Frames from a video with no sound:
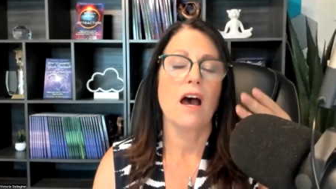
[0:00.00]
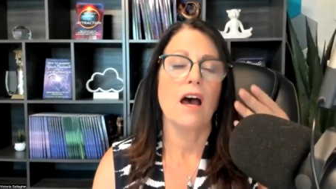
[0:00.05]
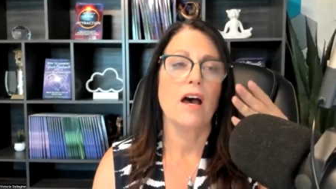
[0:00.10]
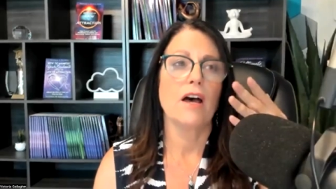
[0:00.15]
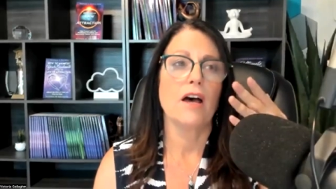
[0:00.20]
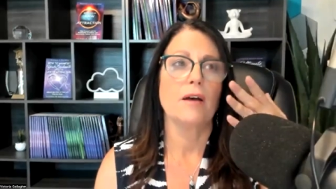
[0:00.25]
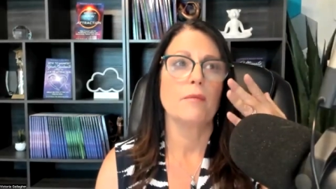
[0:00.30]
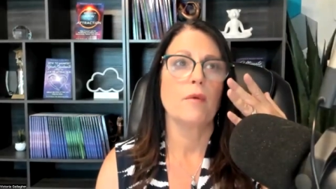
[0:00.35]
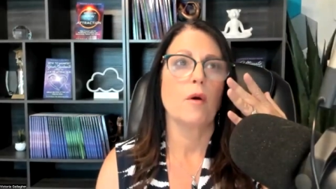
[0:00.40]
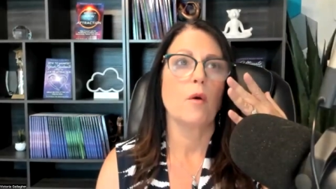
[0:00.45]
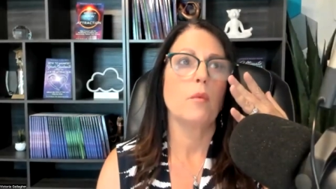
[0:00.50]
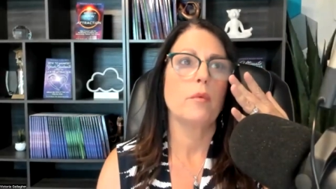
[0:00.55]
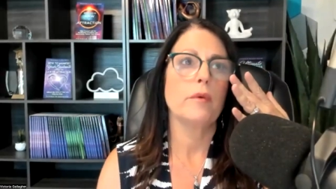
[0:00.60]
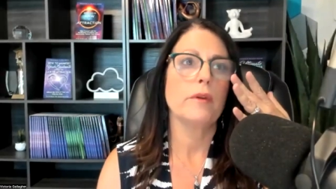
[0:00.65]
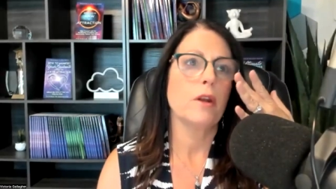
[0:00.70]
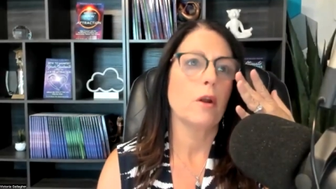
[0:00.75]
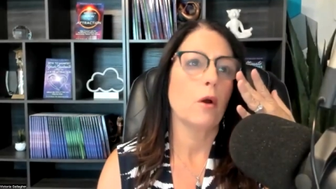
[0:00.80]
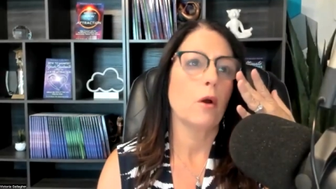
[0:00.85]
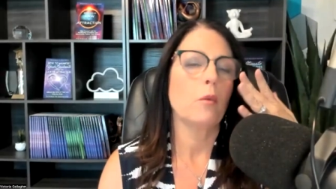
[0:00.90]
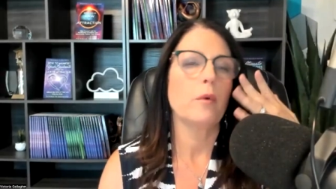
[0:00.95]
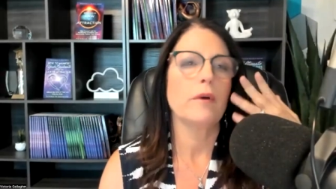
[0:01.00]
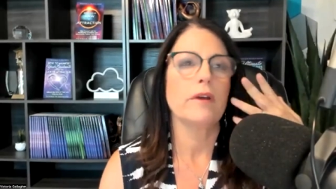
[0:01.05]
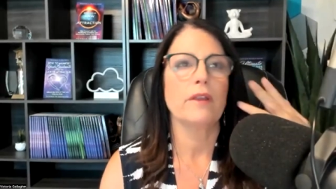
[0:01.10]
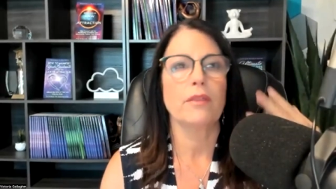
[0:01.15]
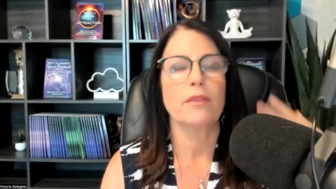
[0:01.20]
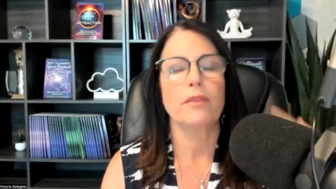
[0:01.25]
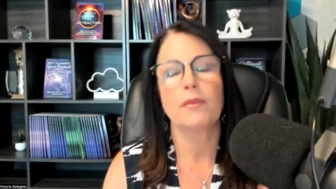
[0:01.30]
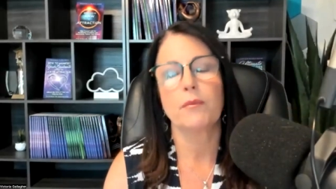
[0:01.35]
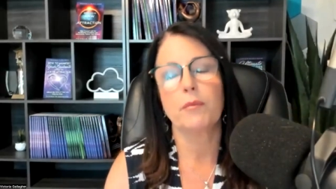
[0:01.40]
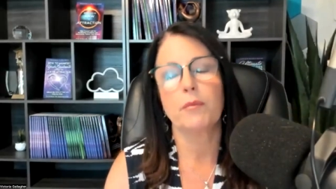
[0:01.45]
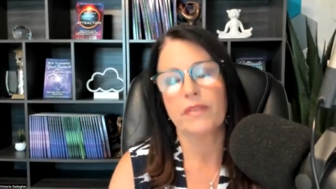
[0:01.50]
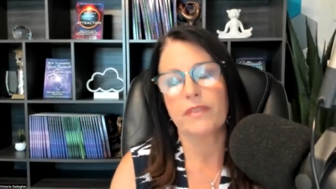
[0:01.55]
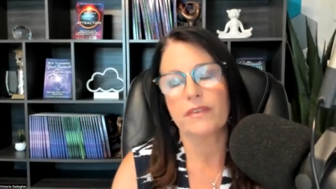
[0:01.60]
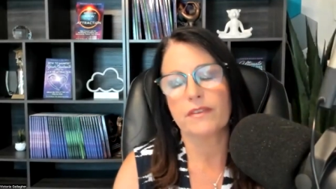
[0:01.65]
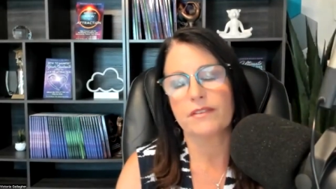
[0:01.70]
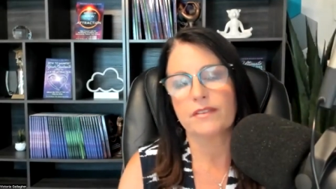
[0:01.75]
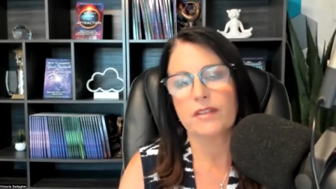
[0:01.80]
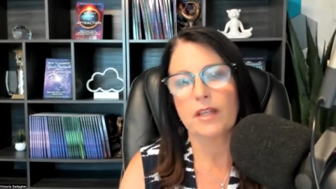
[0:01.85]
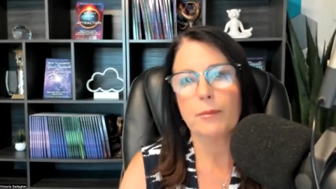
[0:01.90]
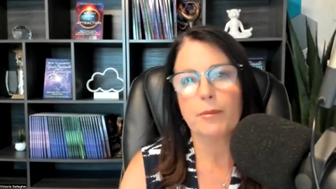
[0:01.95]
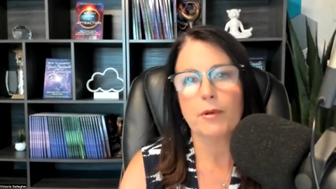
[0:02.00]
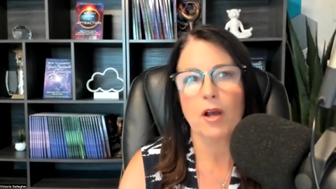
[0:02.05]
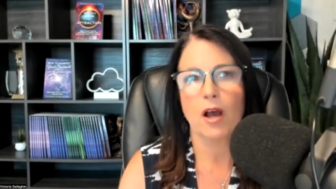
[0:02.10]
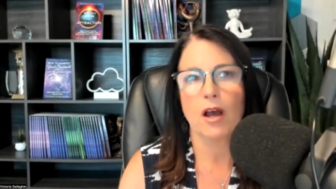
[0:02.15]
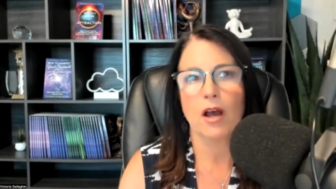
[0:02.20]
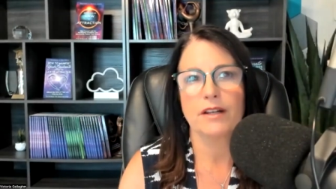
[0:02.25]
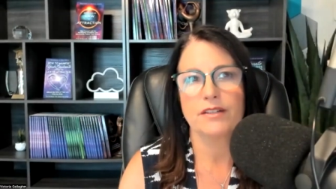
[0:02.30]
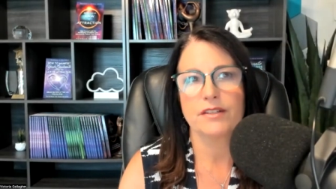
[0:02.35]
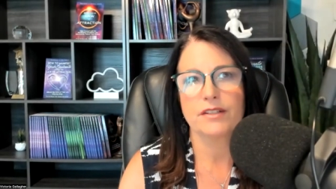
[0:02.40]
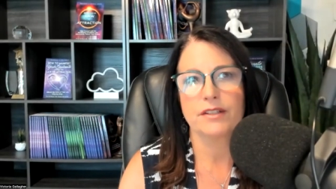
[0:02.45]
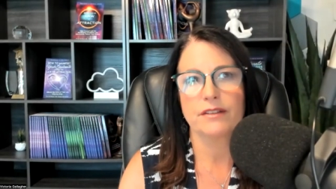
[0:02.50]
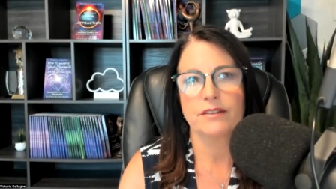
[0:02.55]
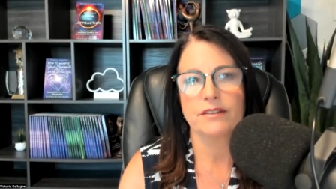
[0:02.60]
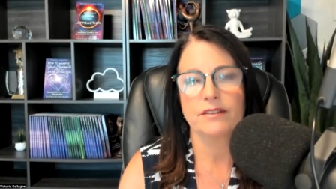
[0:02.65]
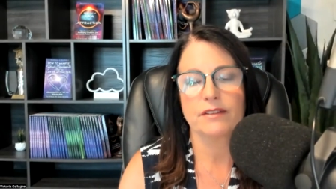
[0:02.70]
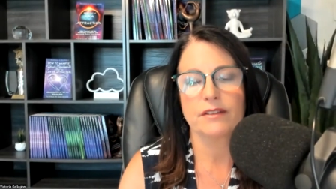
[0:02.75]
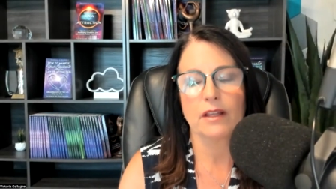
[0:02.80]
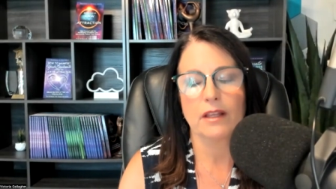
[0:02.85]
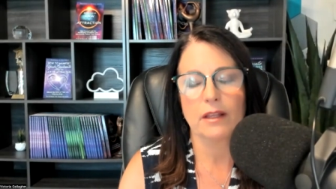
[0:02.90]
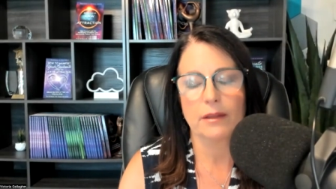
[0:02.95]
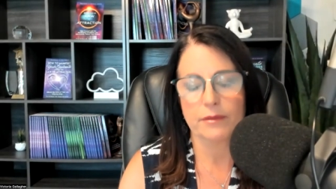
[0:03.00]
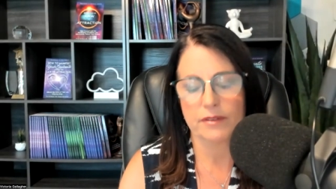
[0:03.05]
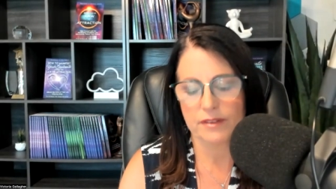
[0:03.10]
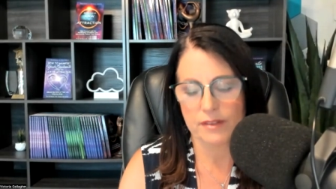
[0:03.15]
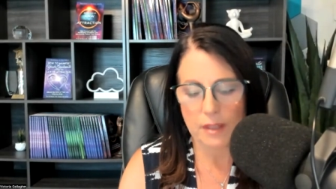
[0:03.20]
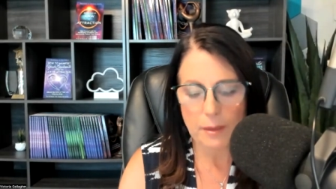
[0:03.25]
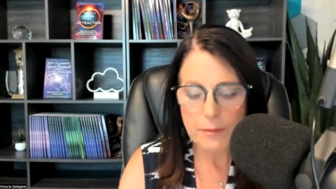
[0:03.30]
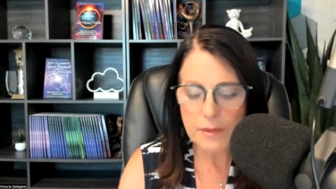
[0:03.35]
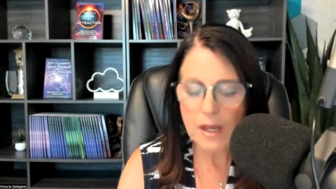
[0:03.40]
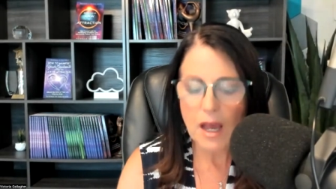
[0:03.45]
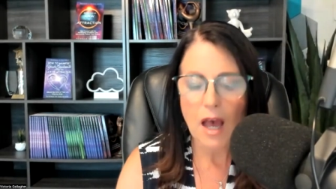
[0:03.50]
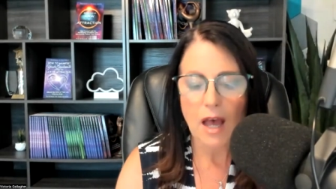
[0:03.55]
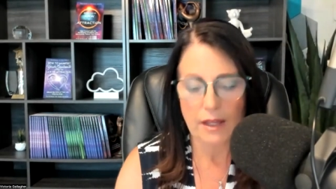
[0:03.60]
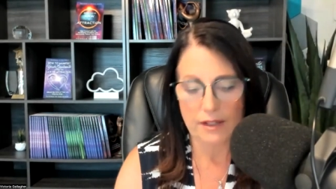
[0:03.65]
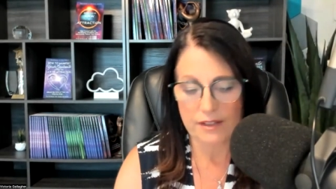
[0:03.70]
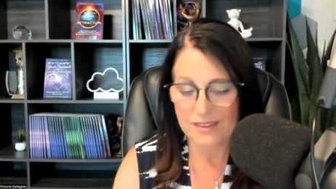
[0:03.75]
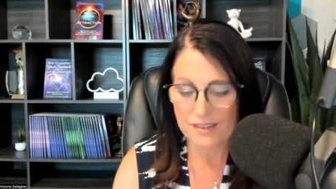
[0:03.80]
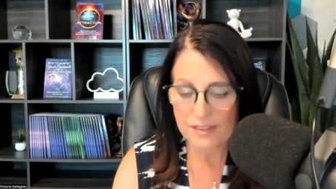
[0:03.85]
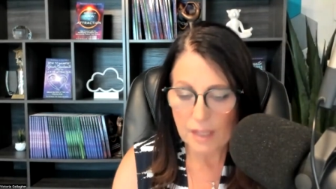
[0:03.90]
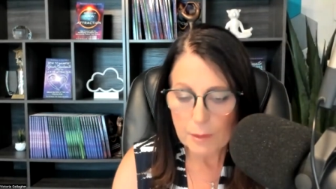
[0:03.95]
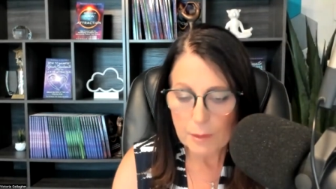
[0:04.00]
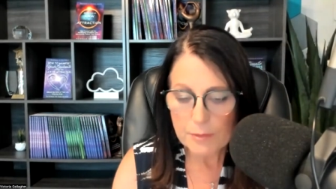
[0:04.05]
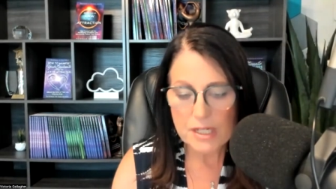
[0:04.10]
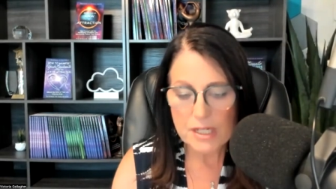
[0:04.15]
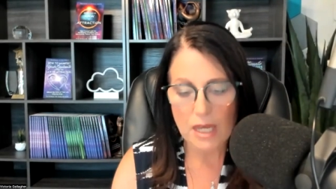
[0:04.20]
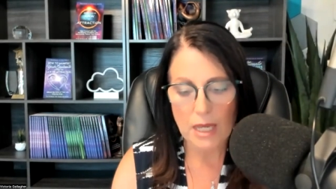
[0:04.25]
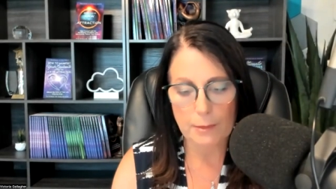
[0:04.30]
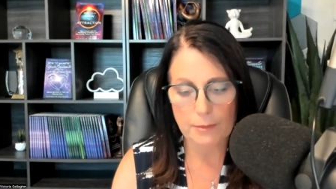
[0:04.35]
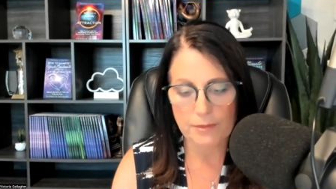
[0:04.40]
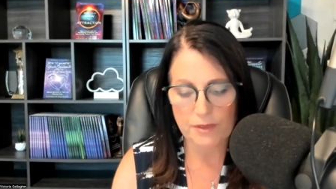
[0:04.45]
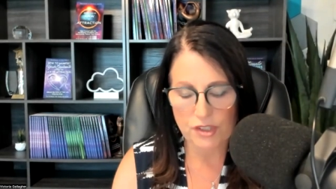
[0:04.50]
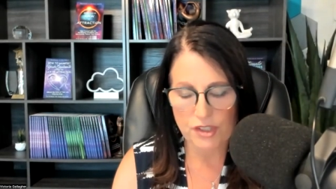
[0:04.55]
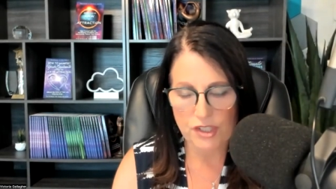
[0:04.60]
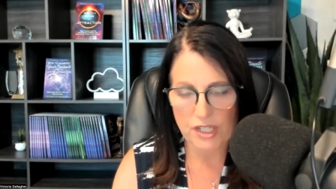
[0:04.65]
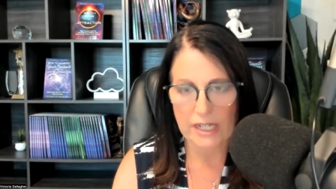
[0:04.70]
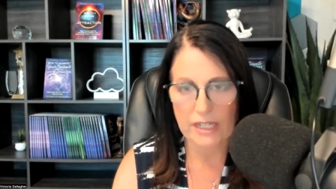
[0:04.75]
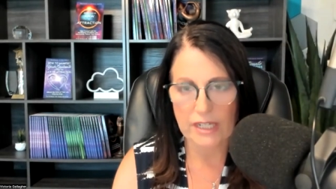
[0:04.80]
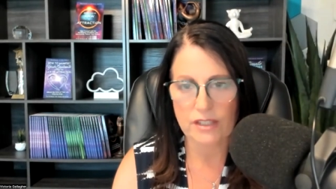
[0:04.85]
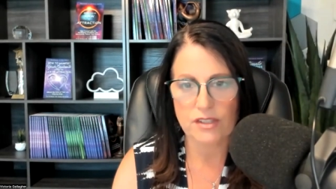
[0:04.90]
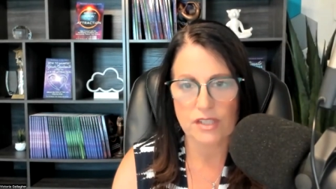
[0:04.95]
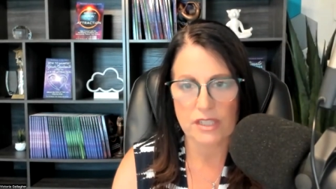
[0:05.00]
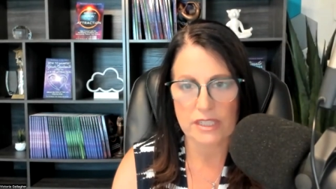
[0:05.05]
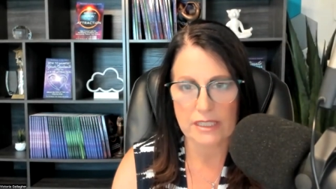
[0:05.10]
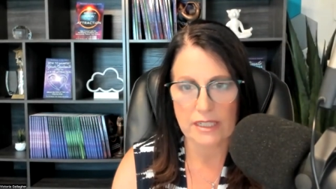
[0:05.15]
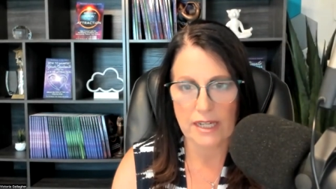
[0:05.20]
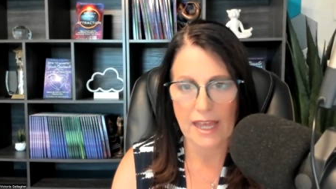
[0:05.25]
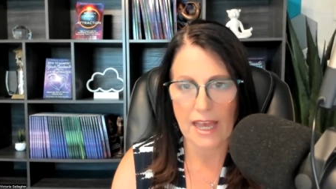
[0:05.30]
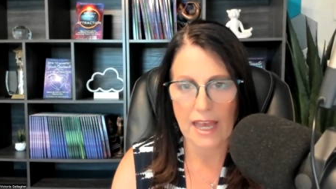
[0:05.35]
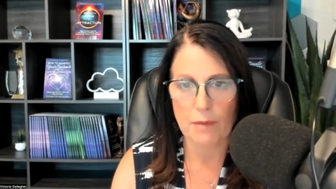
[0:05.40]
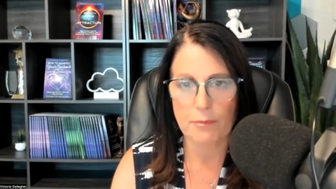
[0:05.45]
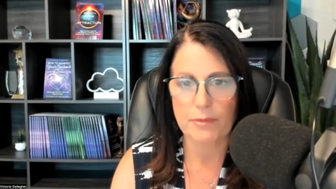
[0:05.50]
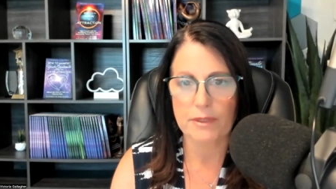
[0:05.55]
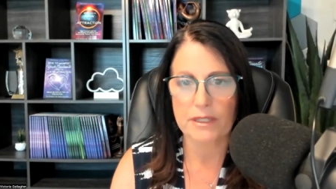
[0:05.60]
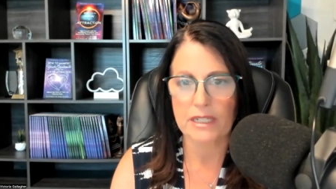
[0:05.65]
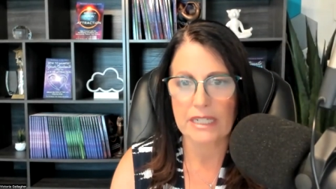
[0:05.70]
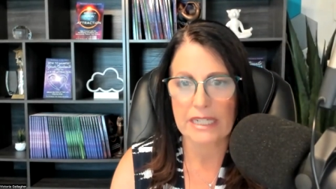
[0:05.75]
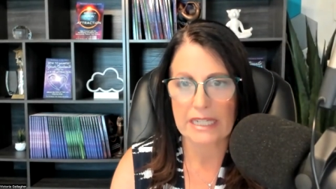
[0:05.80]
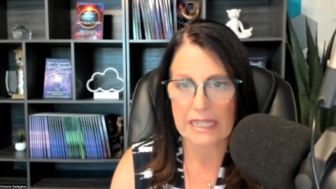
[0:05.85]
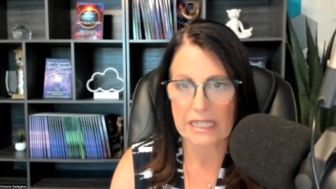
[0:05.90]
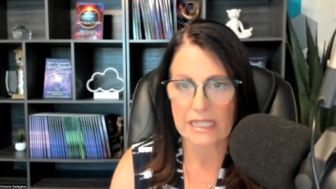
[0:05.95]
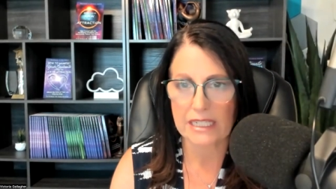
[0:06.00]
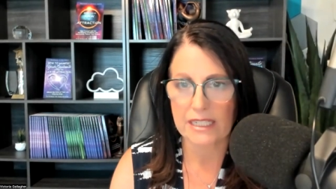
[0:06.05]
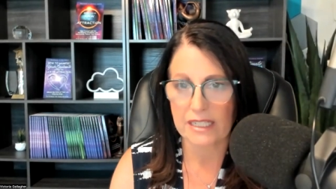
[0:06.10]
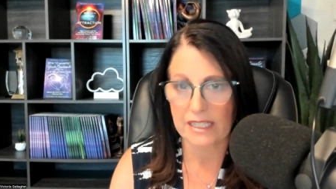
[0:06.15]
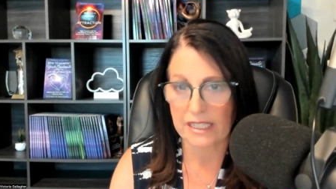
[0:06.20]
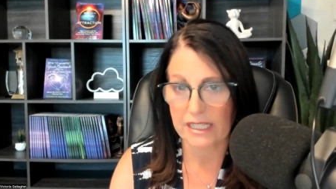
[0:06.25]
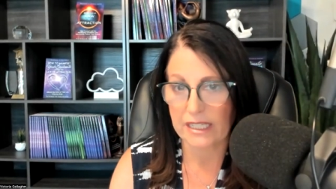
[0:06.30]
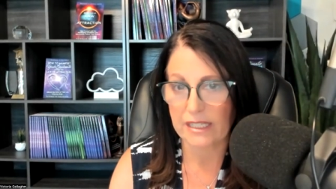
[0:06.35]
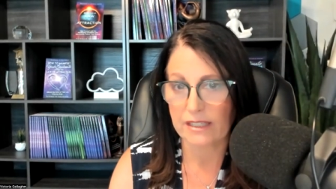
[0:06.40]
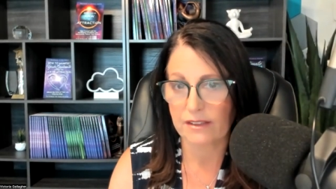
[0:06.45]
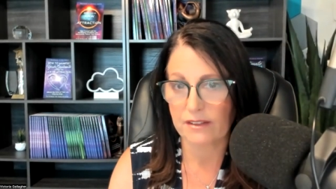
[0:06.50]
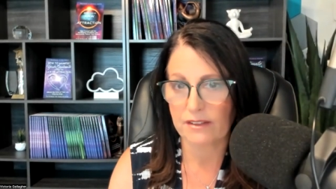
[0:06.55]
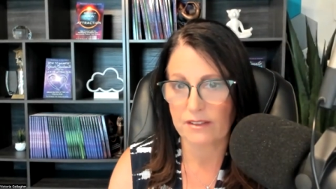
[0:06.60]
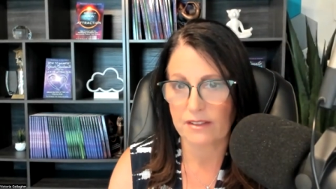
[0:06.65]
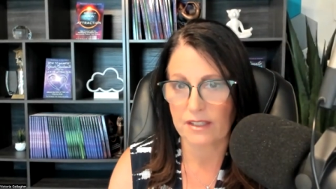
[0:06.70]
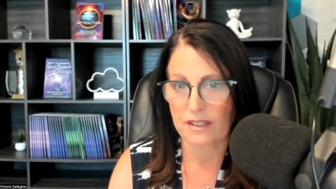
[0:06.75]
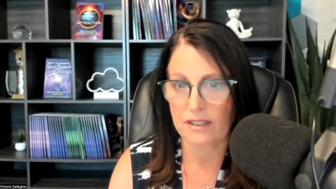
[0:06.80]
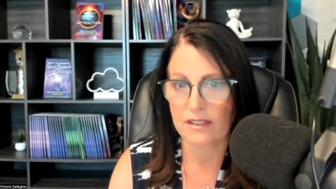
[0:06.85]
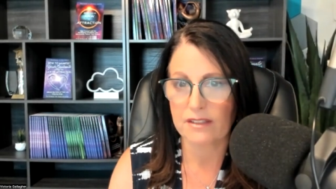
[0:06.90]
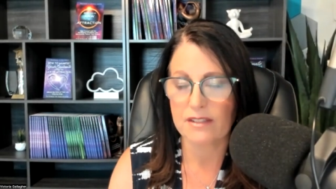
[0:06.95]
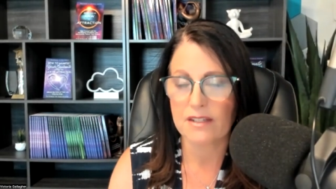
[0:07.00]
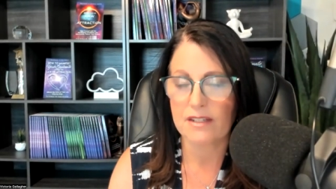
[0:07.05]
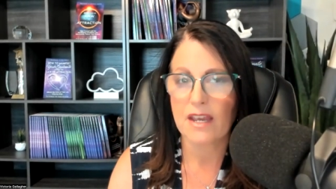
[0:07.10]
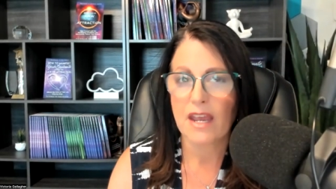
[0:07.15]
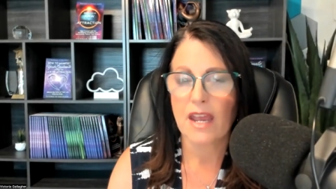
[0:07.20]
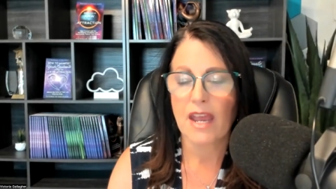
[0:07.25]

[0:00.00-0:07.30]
um you know with with the subconscious uh, some sometimes change can happen in an instant